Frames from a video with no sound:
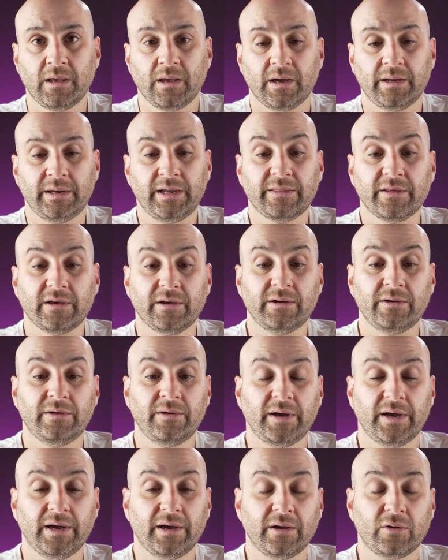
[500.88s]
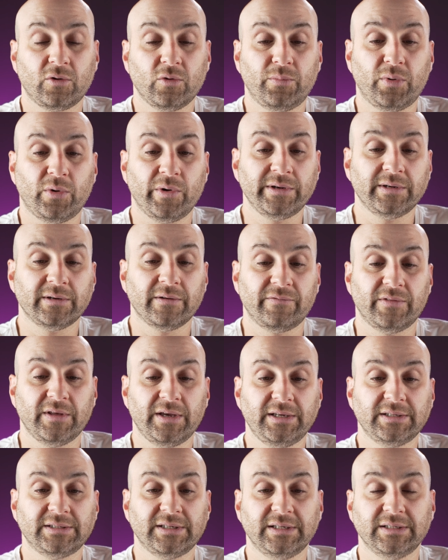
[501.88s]
Another good point of
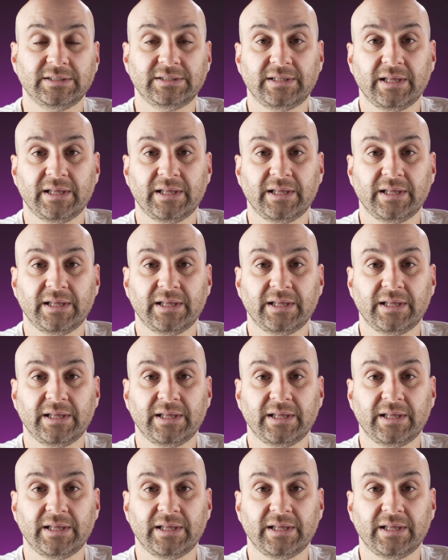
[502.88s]
these is